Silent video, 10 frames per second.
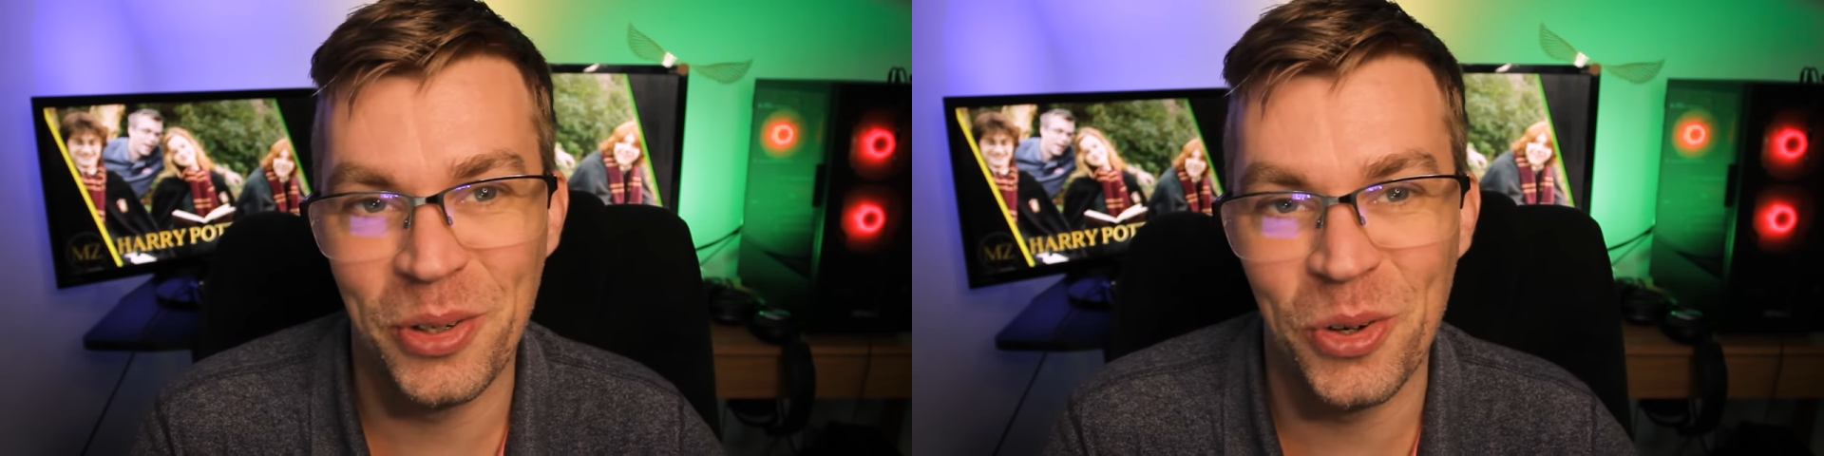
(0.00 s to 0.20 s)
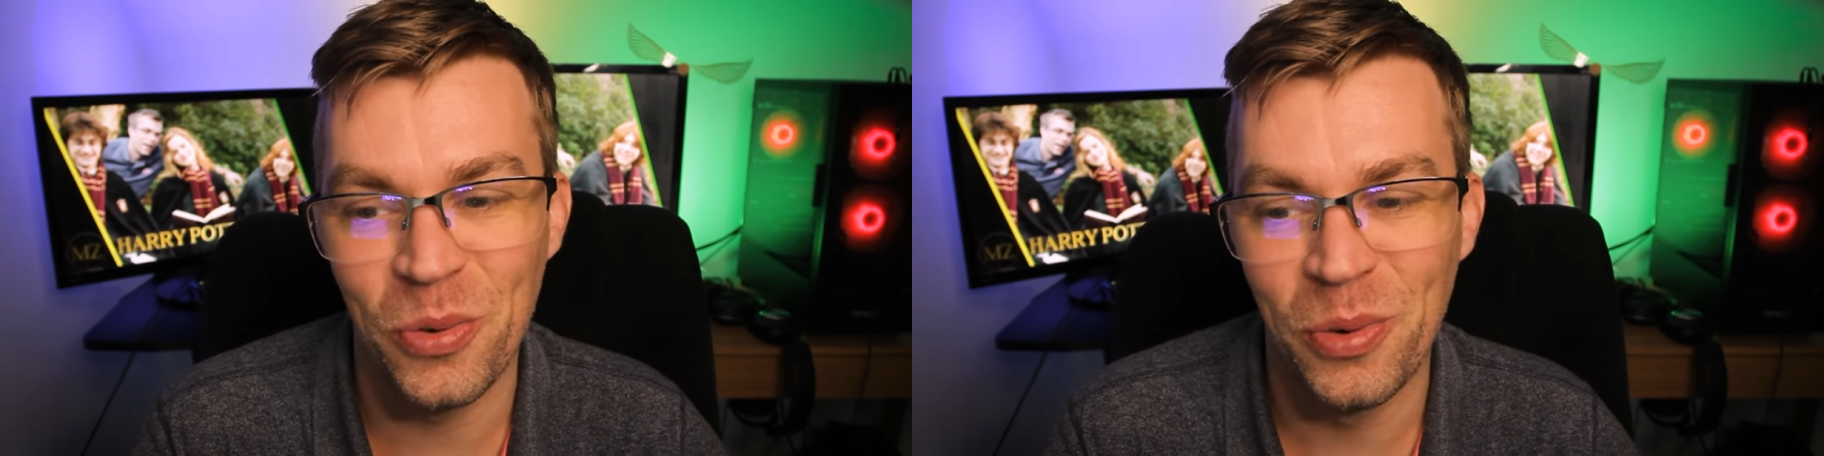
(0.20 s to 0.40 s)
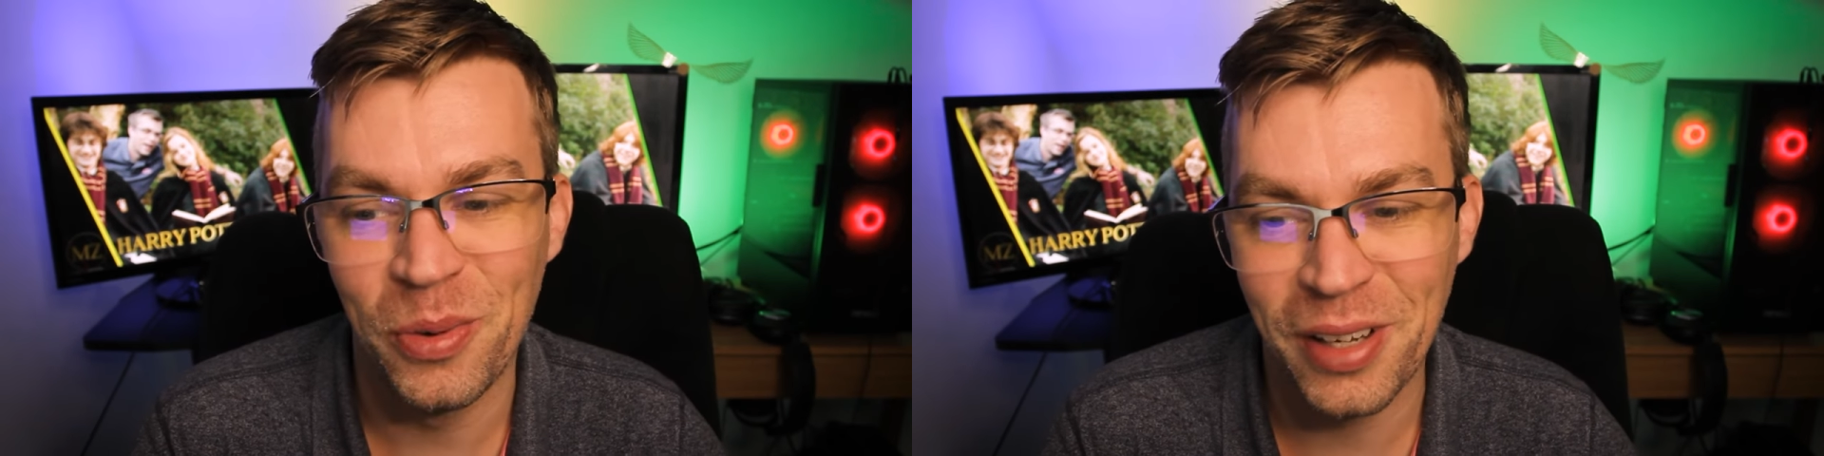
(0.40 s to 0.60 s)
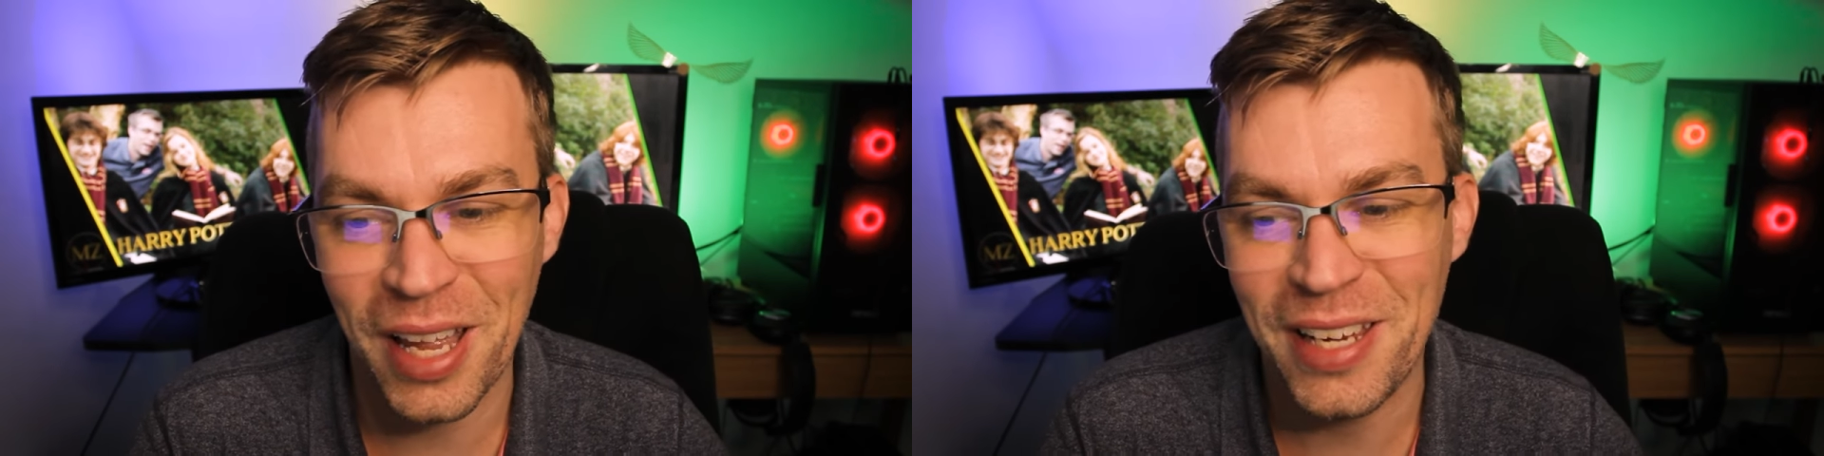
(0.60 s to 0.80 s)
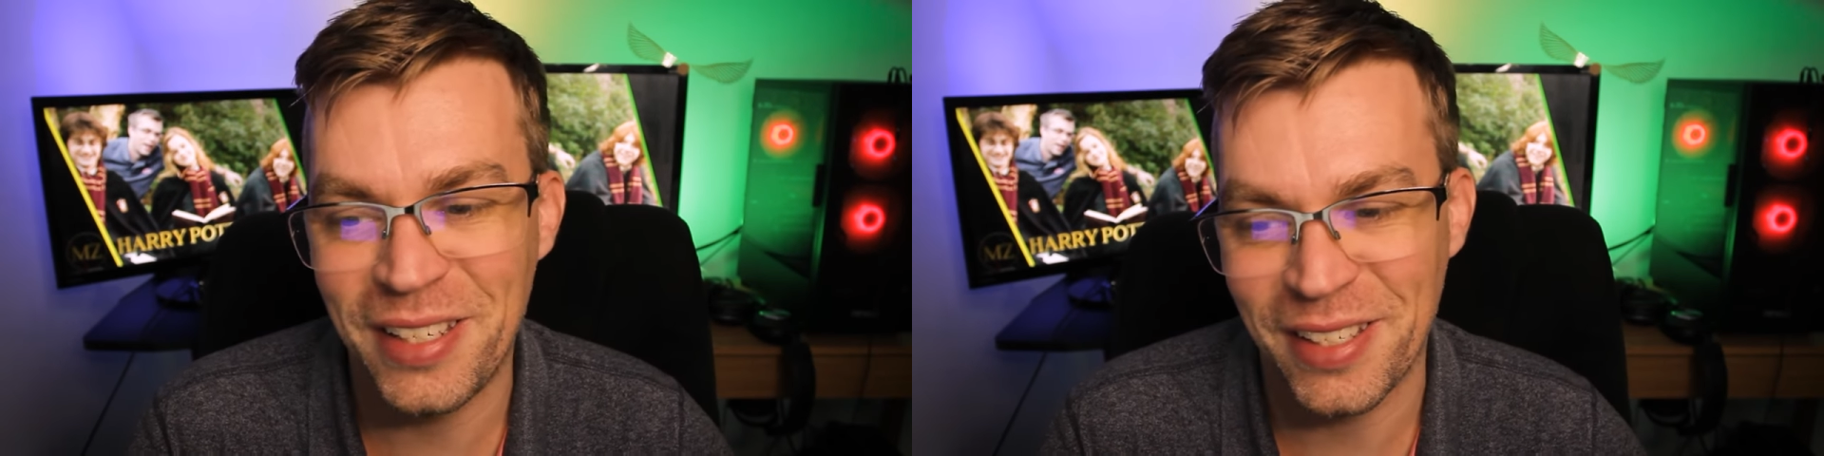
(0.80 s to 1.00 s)
all
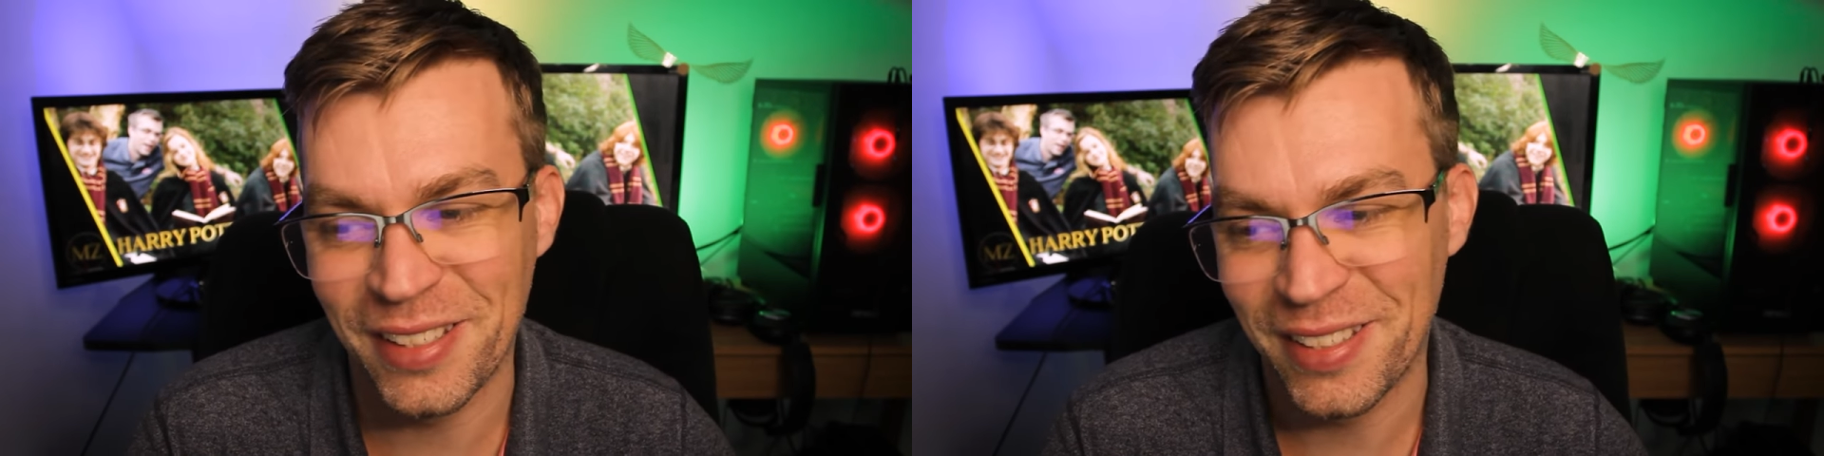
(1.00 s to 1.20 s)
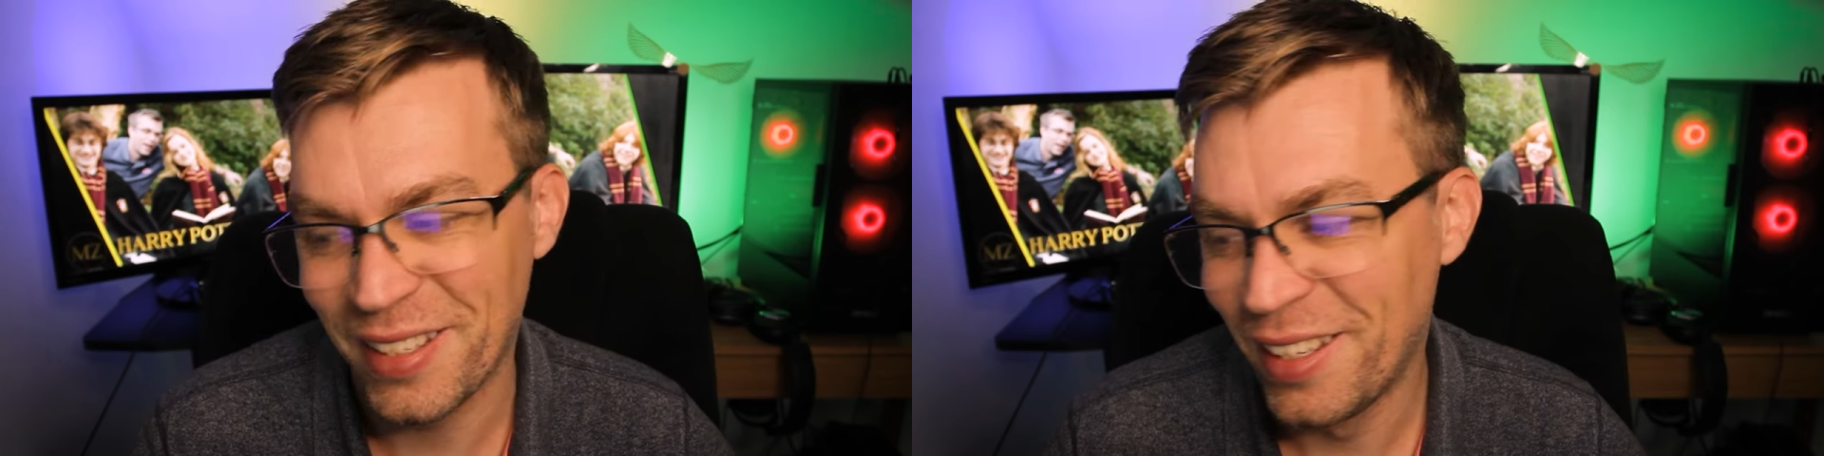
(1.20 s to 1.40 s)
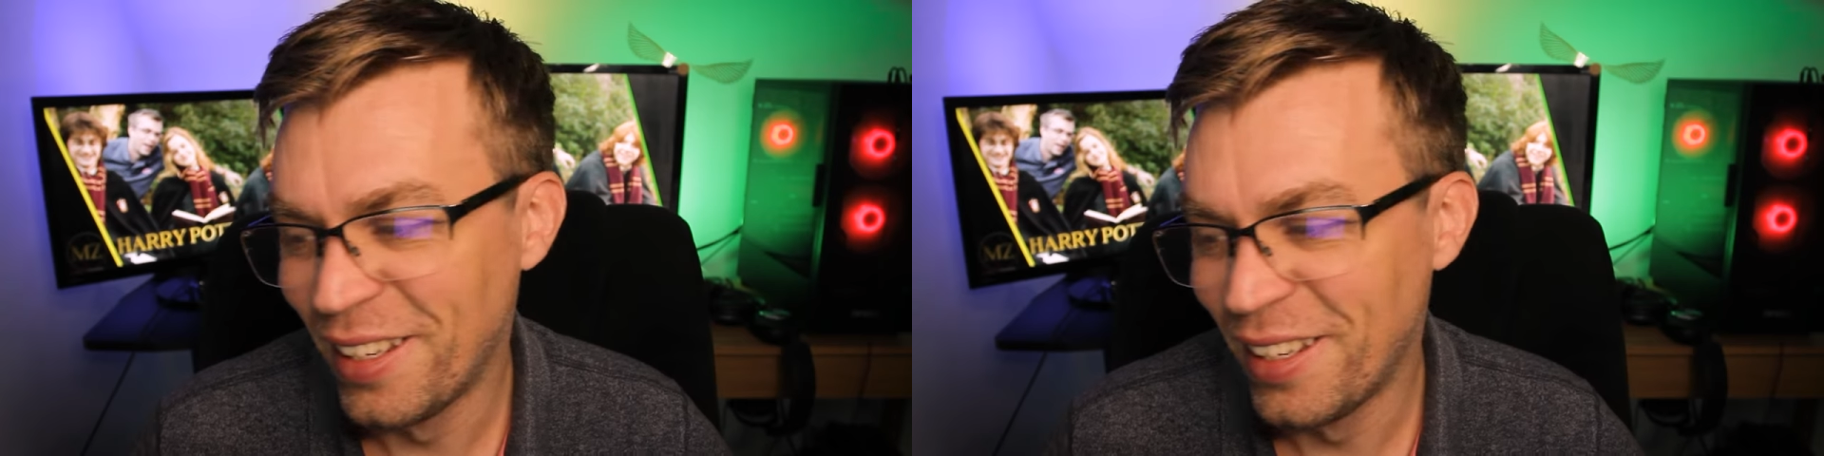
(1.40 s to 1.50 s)
occasions.